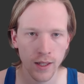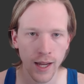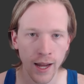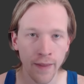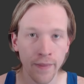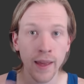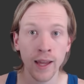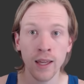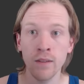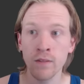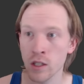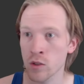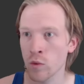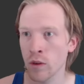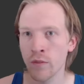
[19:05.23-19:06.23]
And that gives
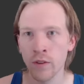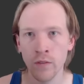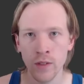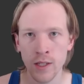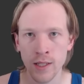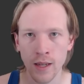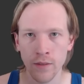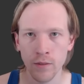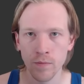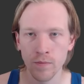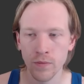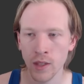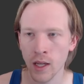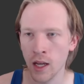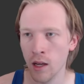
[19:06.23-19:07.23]
us 157.
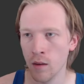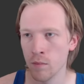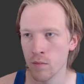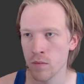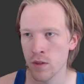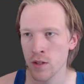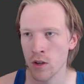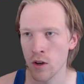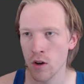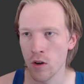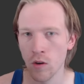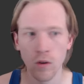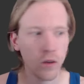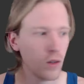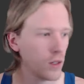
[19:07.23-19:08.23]

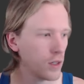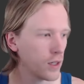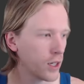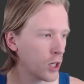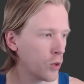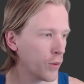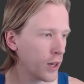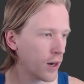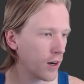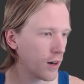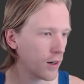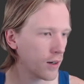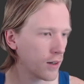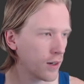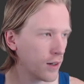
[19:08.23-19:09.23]
So here we
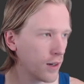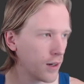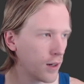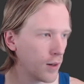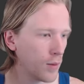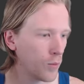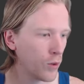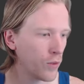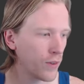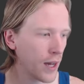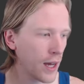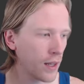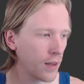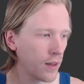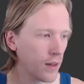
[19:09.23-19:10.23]
are, we've
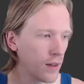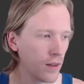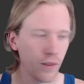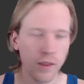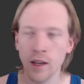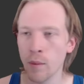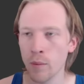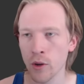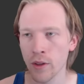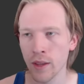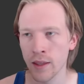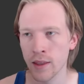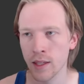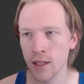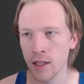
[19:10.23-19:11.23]
got the number
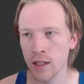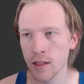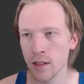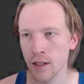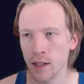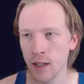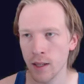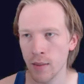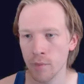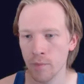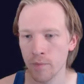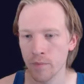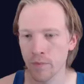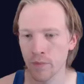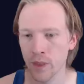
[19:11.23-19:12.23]
that the
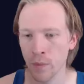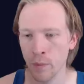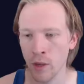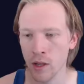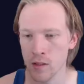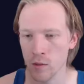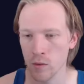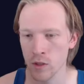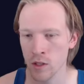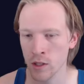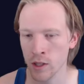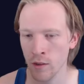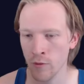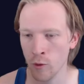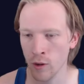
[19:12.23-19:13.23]
puzzle was
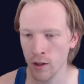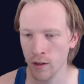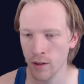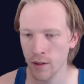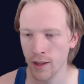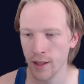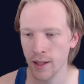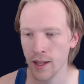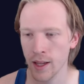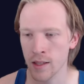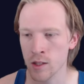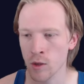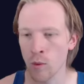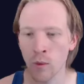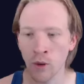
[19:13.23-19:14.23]
looking for. And
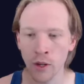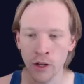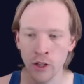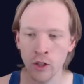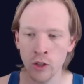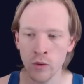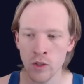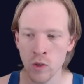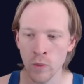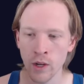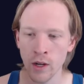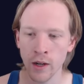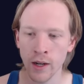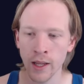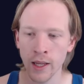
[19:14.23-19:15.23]
so what we're gonna do is we
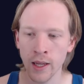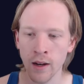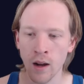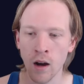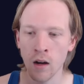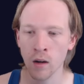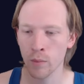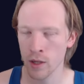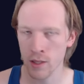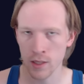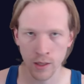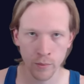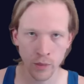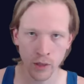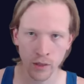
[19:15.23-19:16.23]
are gonna get our puzzle
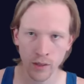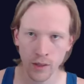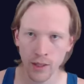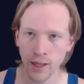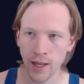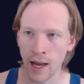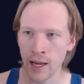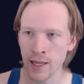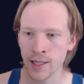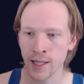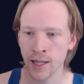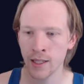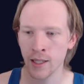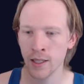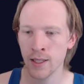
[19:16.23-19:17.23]
input. I
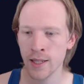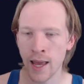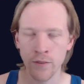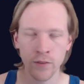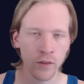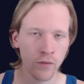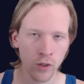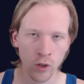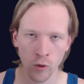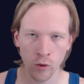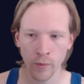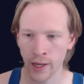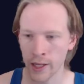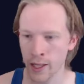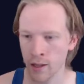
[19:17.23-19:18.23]
signed in to Admin of Code with
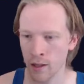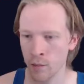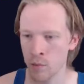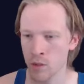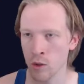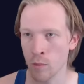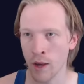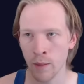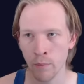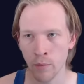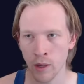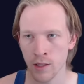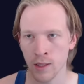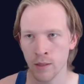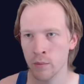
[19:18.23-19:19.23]
my GitHub, so my
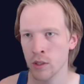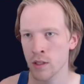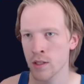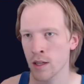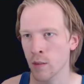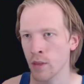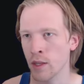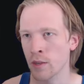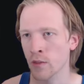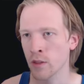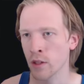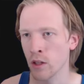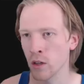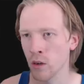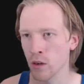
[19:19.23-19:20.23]
puzzle input is gonna be different
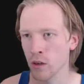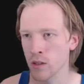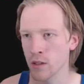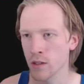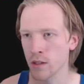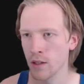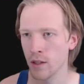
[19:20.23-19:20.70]
than yours.